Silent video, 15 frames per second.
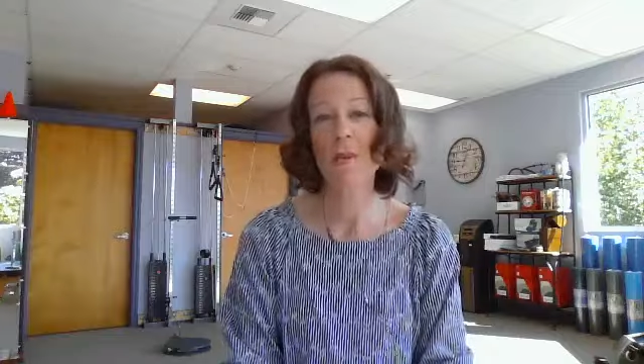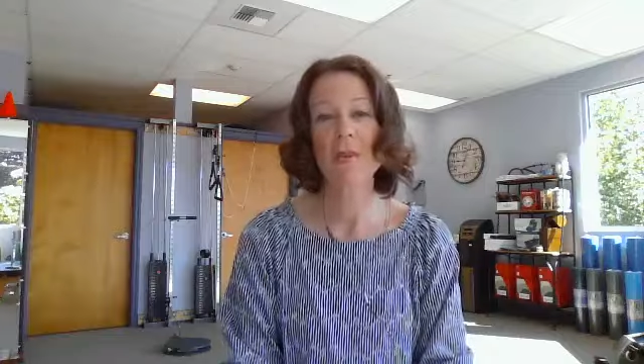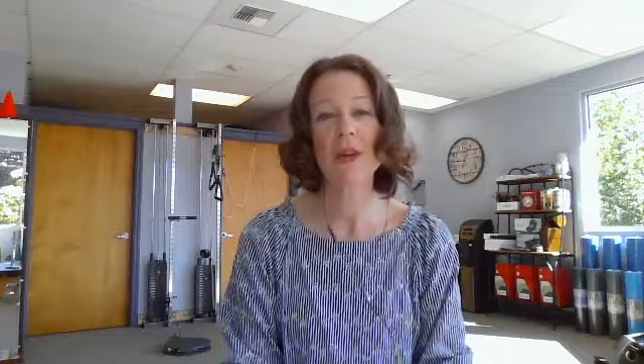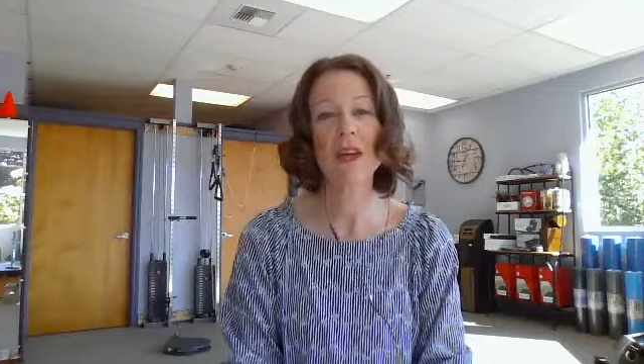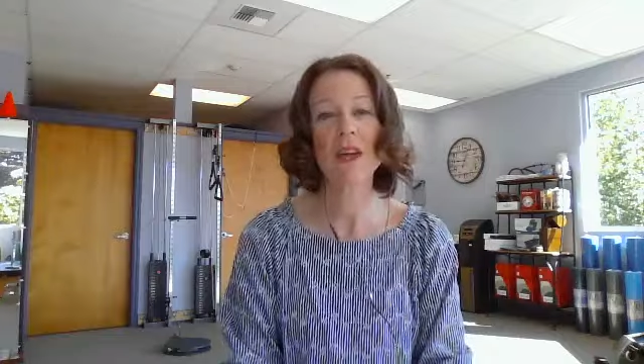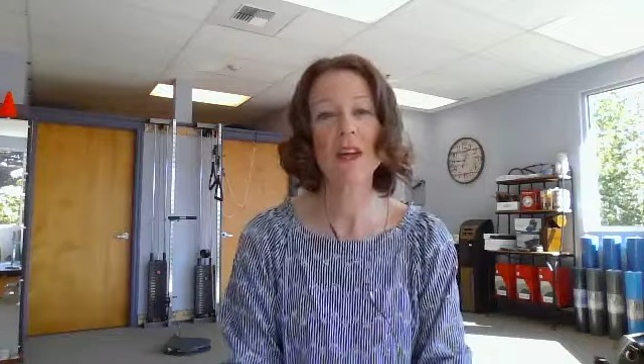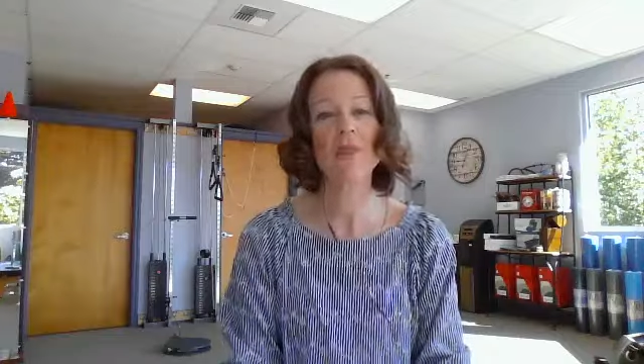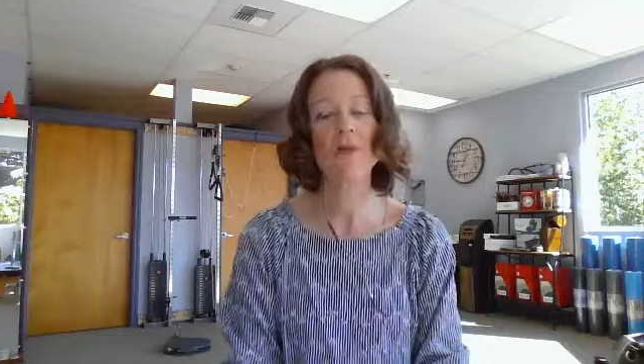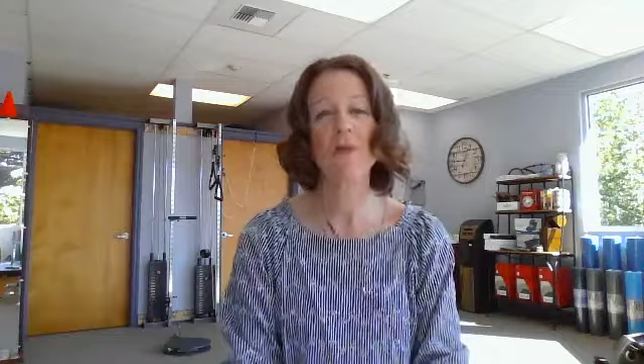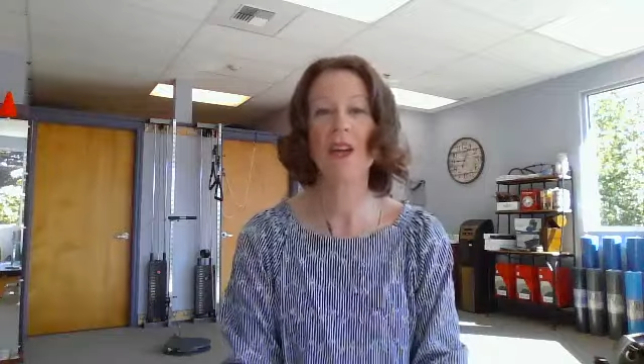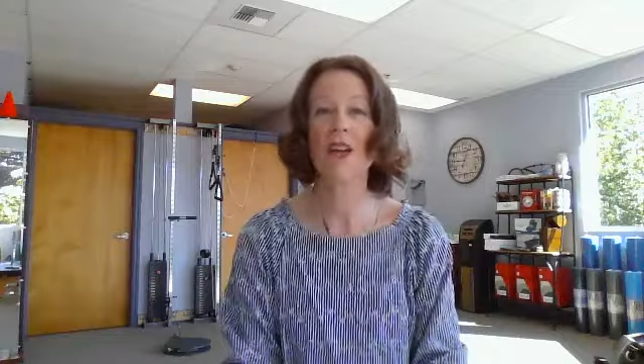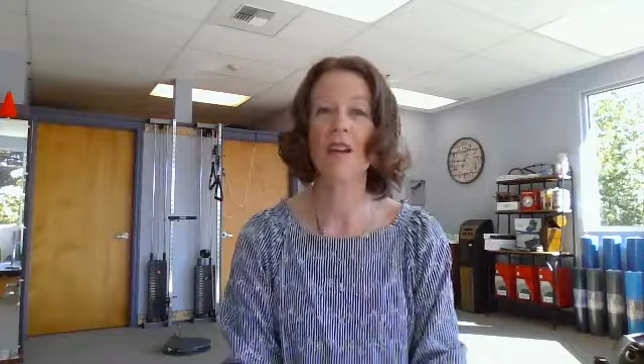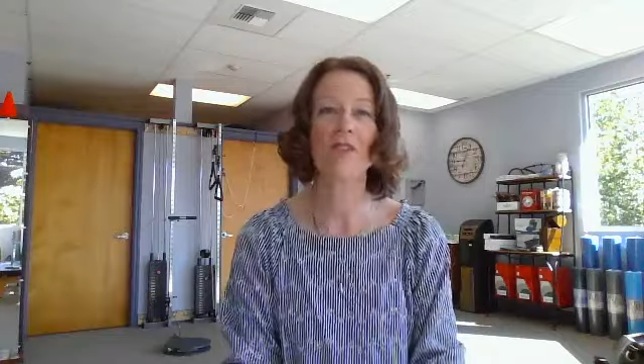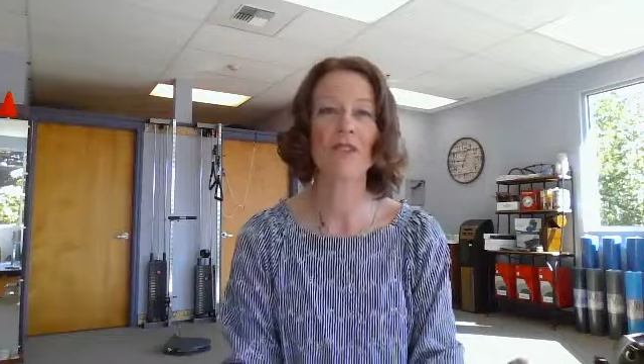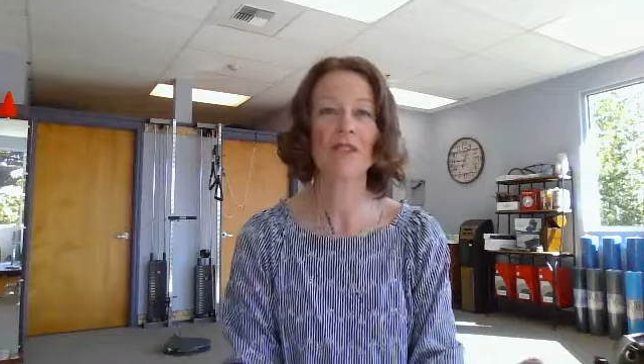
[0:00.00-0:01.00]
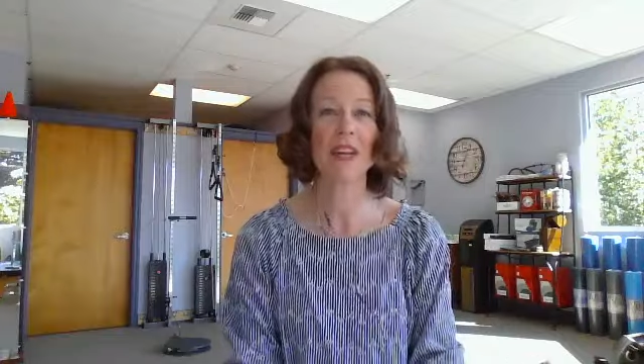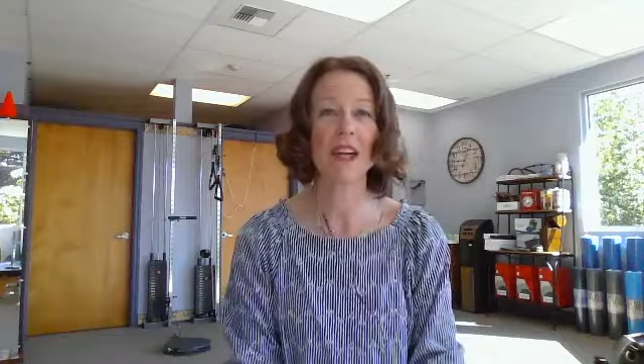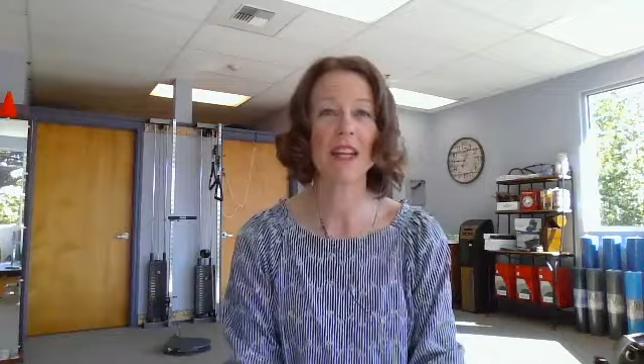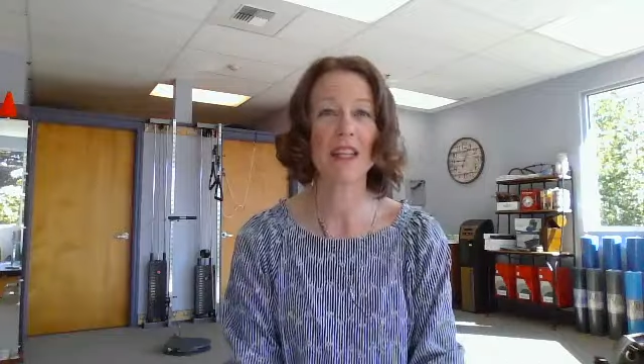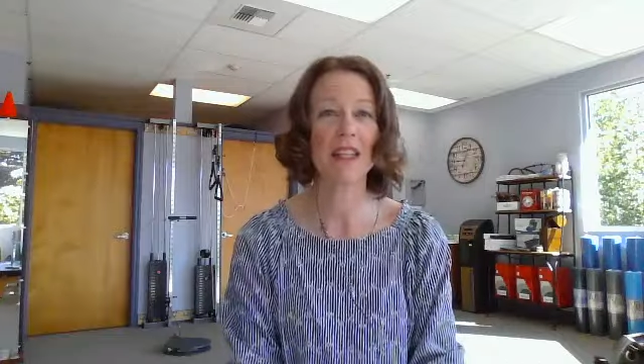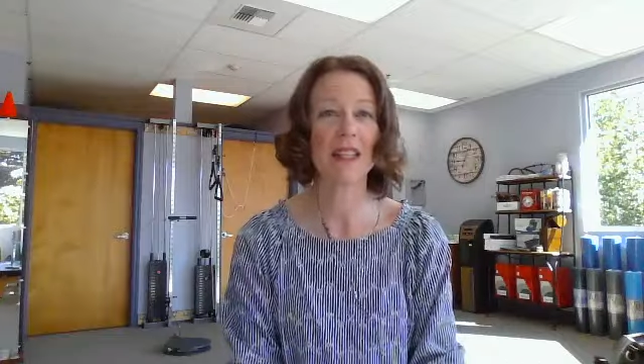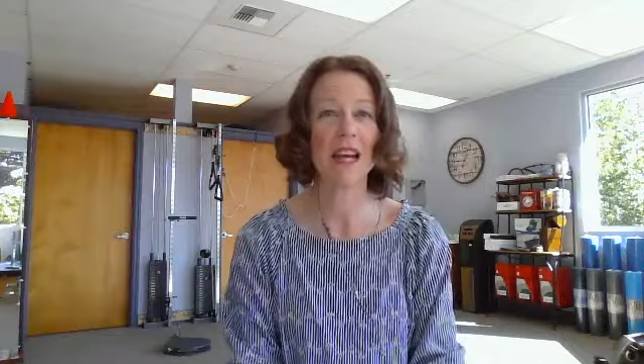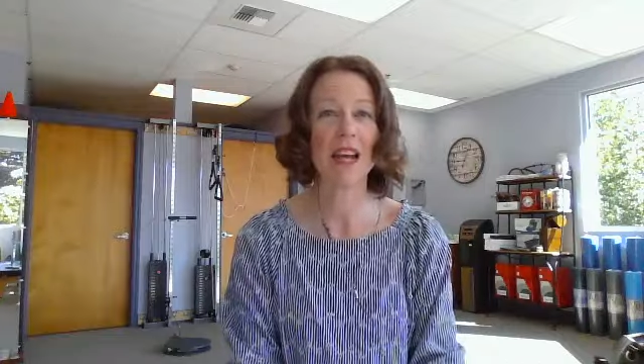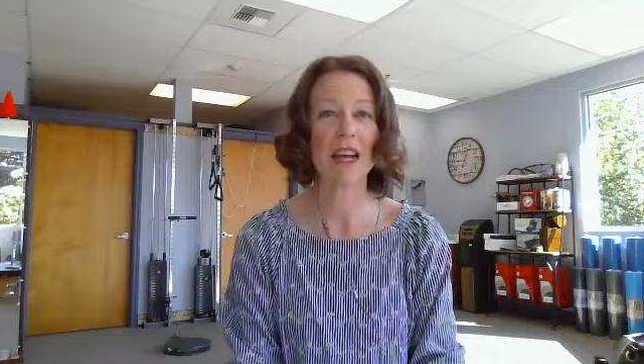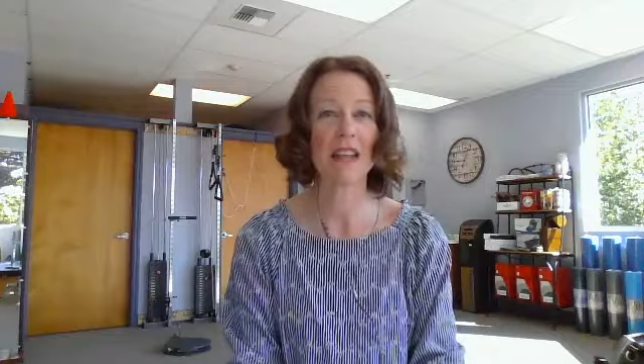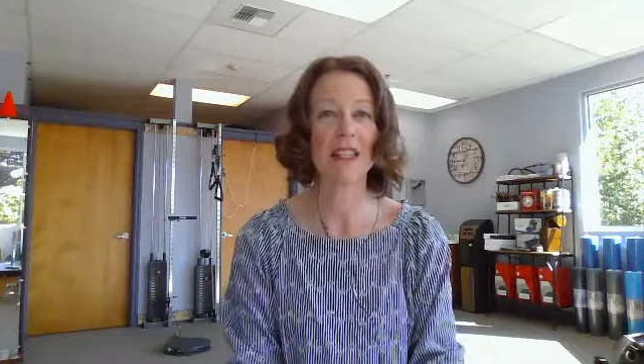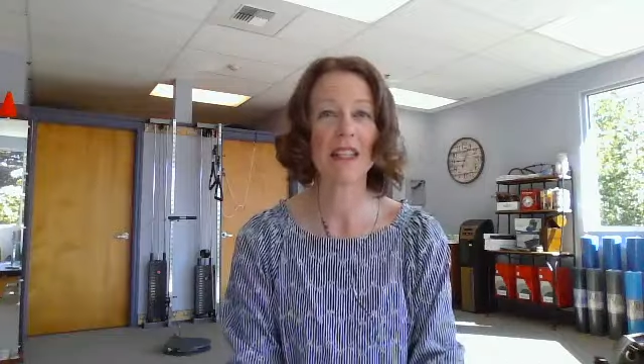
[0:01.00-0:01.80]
because we have decided that